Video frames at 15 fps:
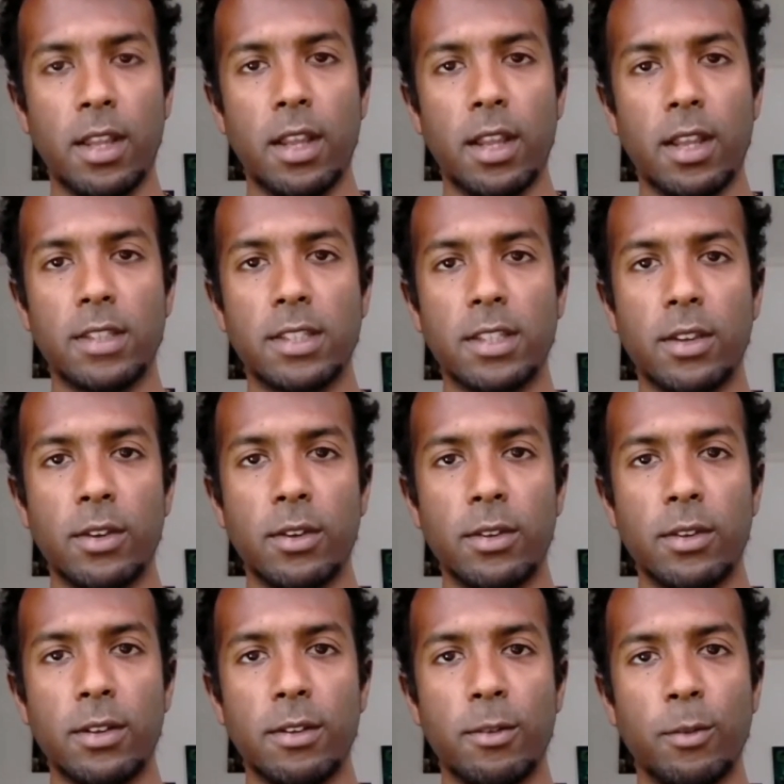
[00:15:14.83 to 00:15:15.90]
And so
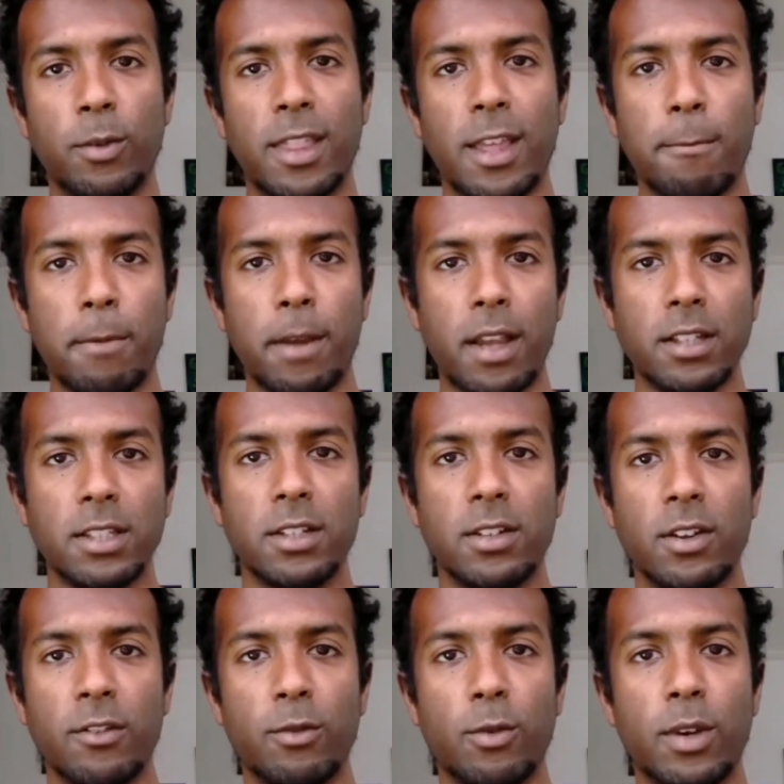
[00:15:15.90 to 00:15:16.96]
with that passion
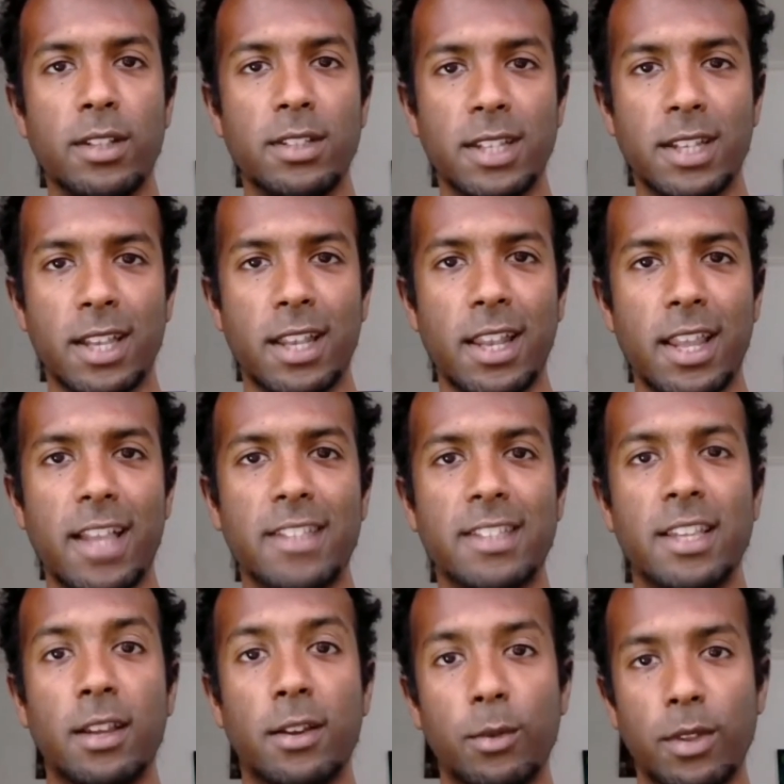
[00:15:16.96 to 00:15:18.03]
of wanting to connect,
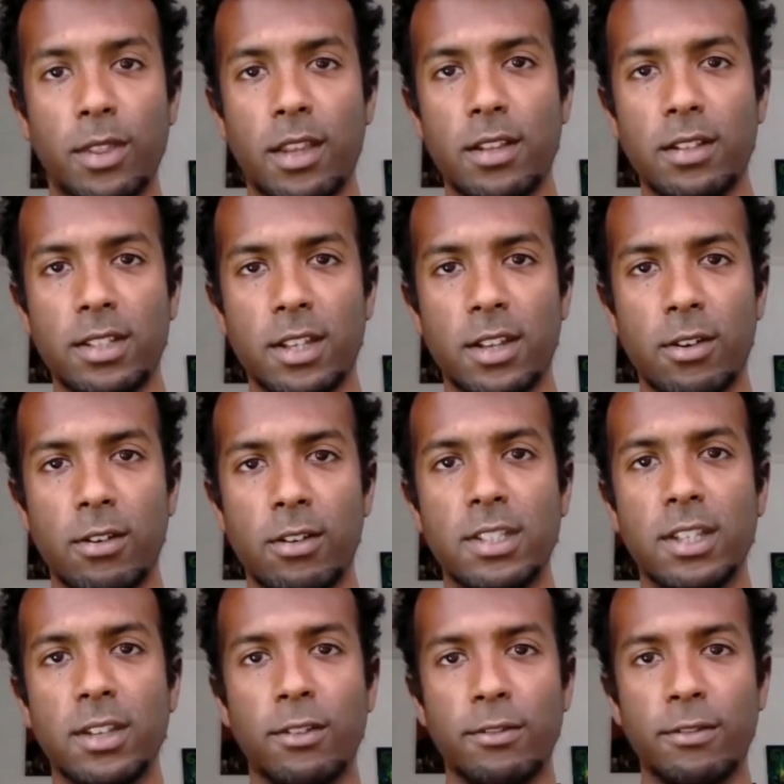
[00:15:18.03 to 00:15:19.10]
with that
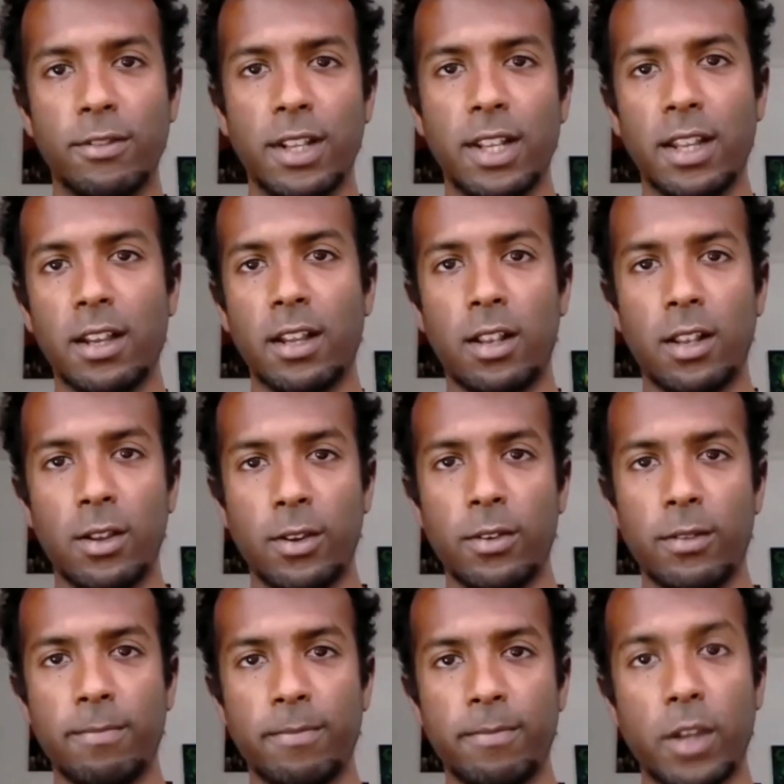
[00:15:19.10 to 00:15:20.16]
insecurity of feeling
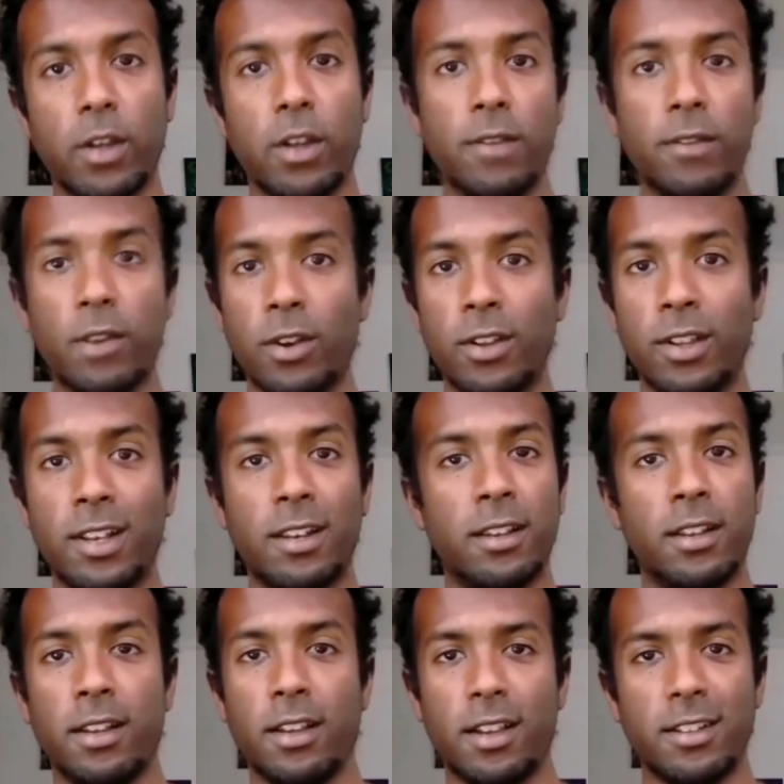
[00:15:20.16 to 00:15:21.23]
alone, I could have gone in
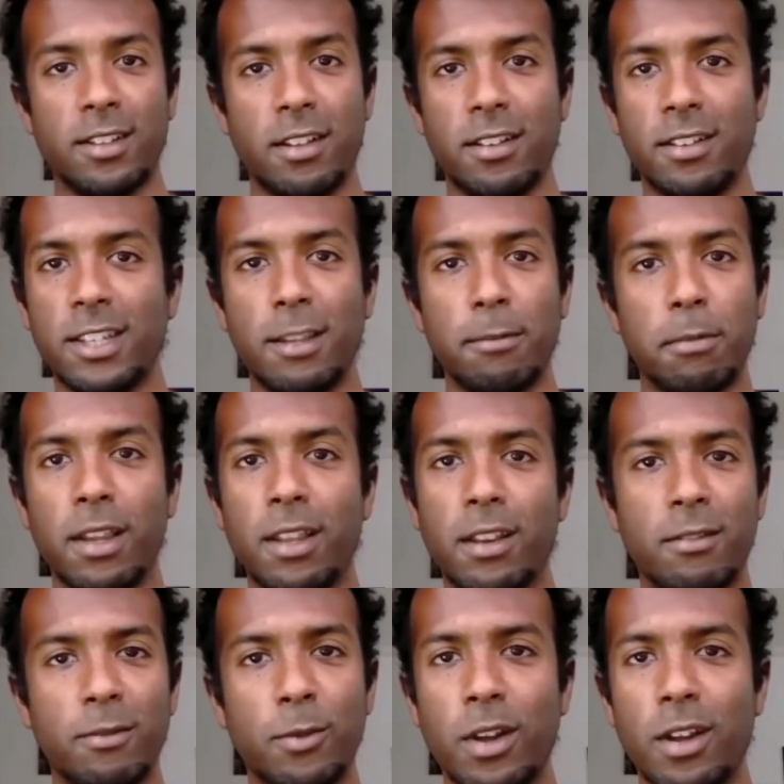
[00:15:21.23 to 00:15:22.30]
and done deep inner
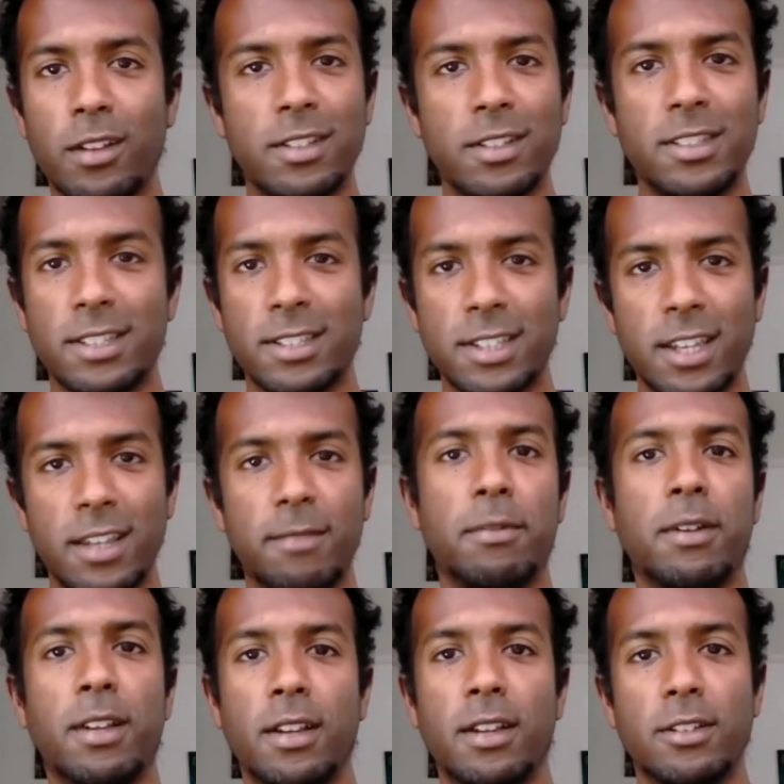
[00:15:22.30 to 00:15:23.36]
work to just keep
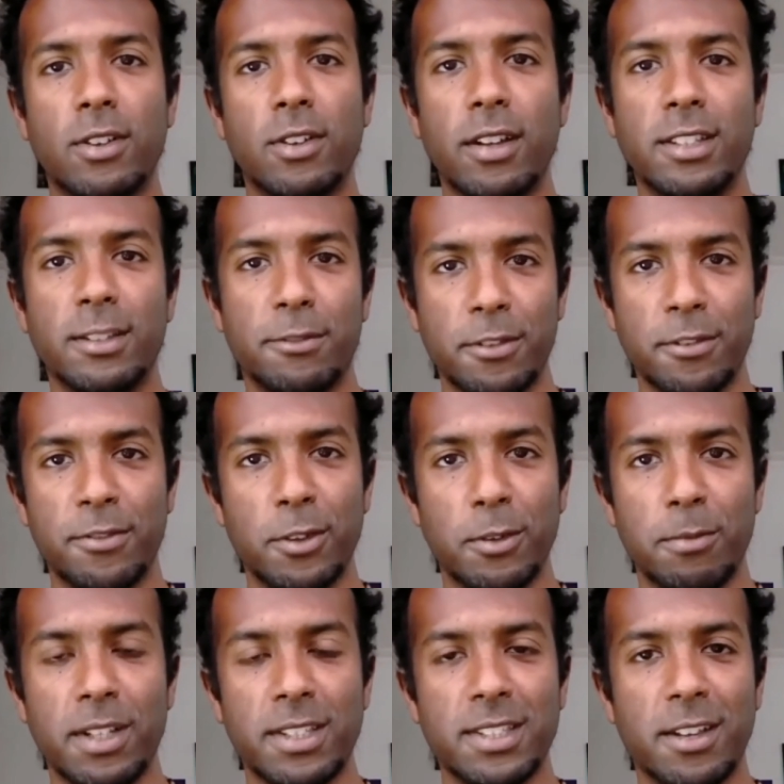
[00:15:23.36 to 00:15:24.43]
trying to fulfill
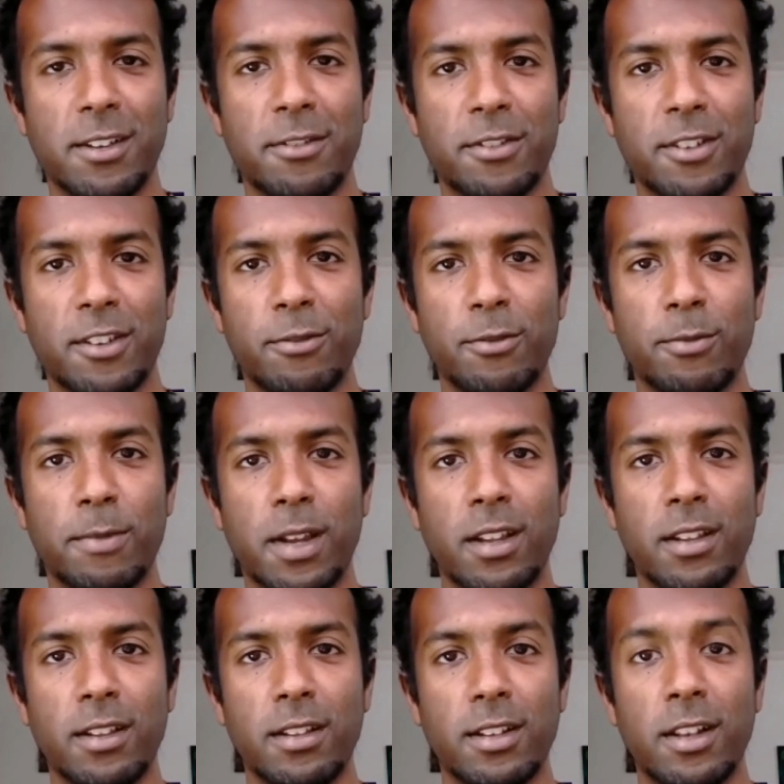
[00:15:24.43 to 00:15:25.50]
myself of
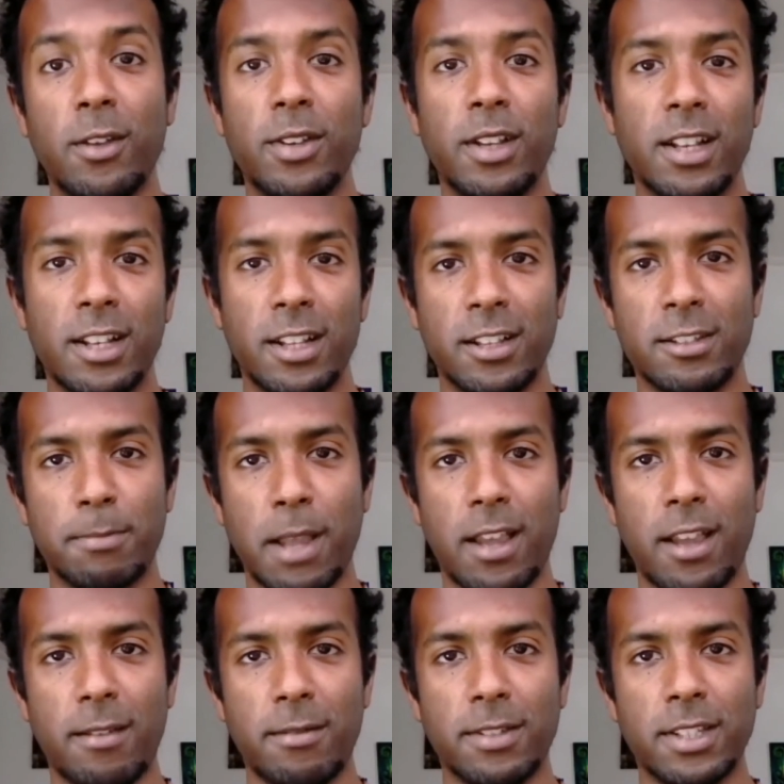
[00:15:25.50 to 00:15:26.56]
my loneliness,
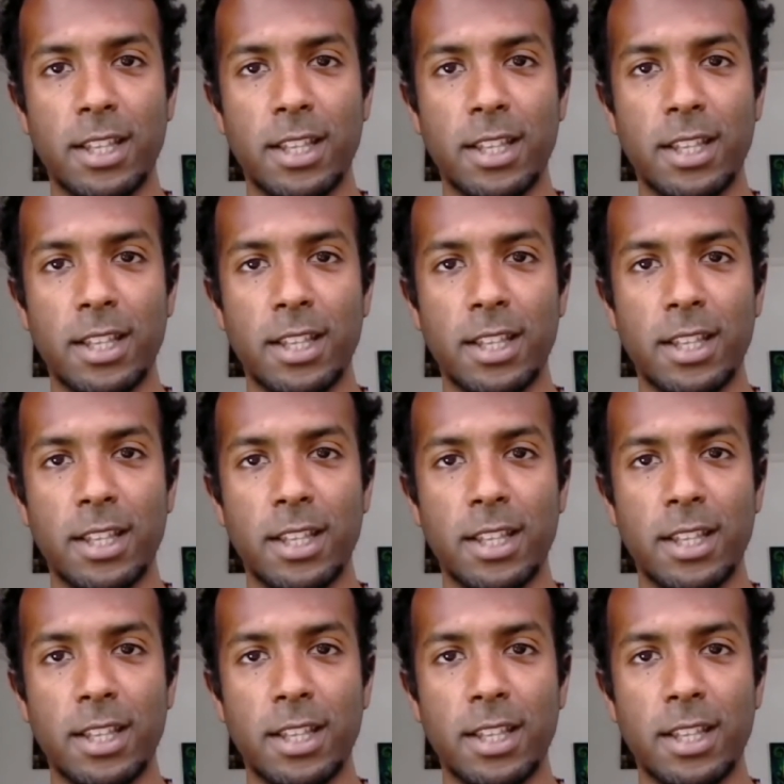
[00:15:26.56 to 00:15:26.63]
perhaps.